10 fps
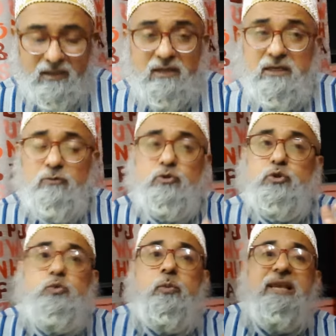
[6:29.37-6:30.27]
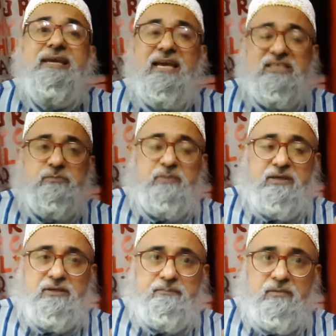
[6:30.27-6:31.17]
Now swelling
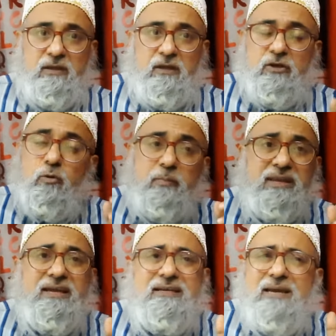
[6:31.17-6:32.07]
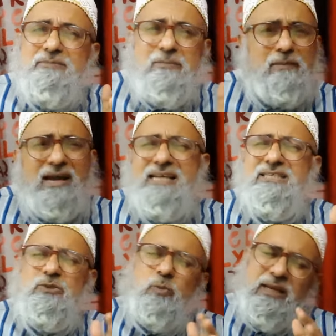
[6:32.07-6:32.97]
aspect. Now many a times a mild
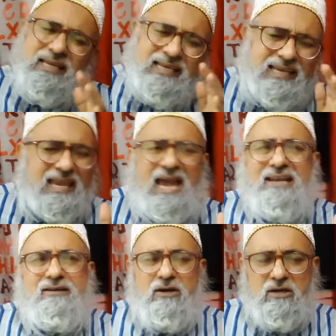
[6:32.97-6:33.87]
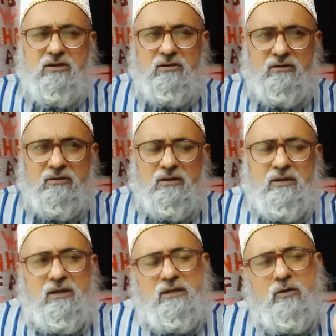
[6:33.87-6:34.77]
swelling can occur.
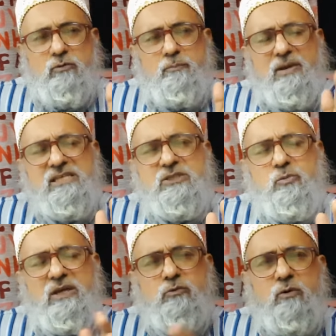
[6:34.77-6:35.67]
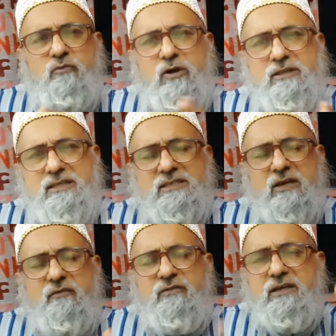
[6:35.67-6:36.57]
Now the best way to avoid this
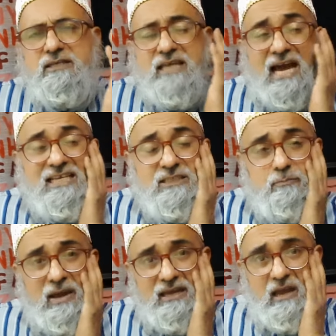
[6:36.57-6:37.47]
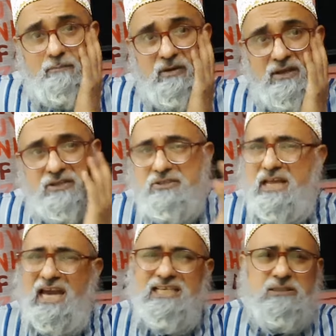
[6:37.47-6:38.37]
kind of thing is ice pack application.
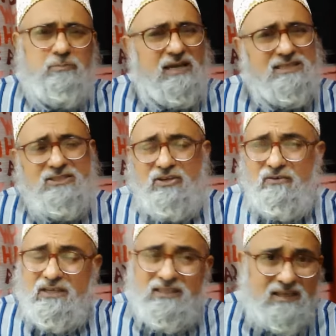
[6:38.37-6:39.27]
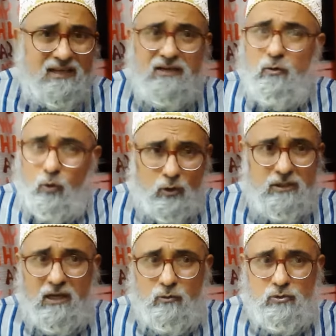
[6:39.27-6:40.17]
Ice packs are generally there in all
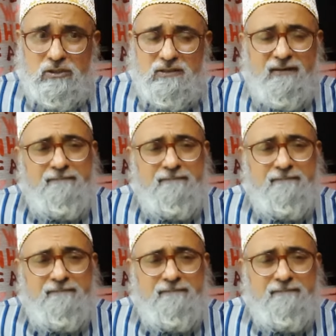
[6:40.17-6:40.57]
the houses.